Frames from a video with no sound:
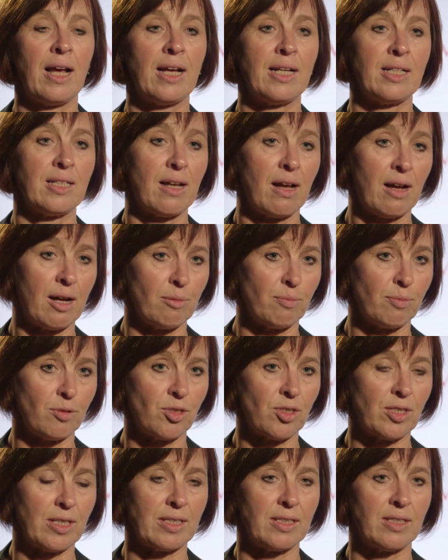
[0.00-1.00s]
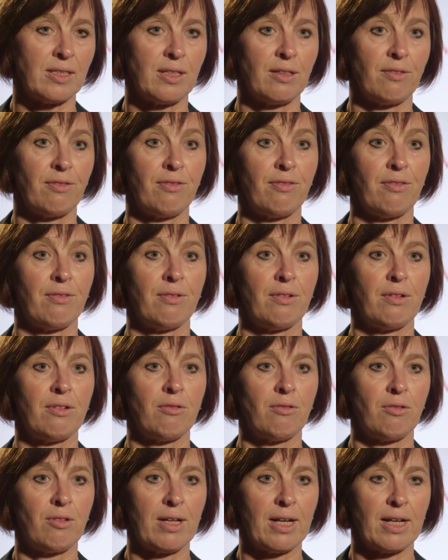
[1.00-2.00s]
and hypersensitive
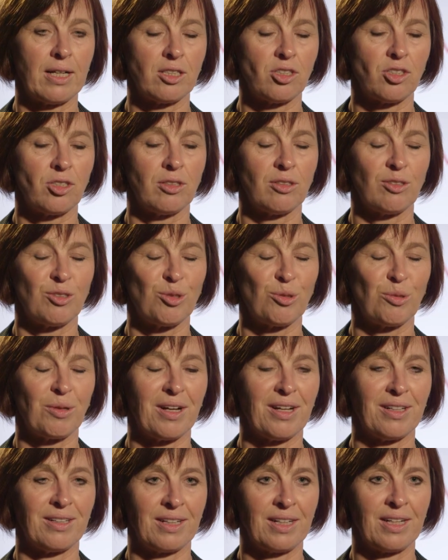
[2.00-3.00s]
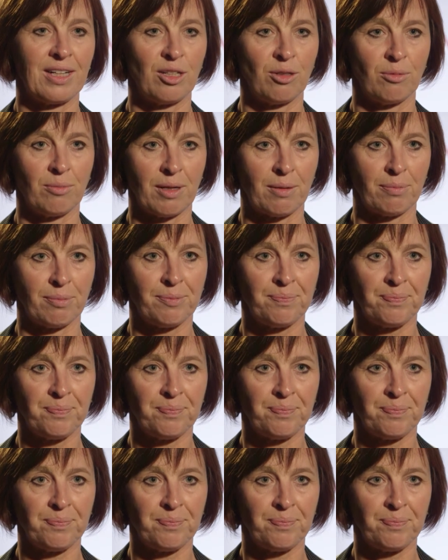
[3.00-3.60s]
reaction to canakinumab.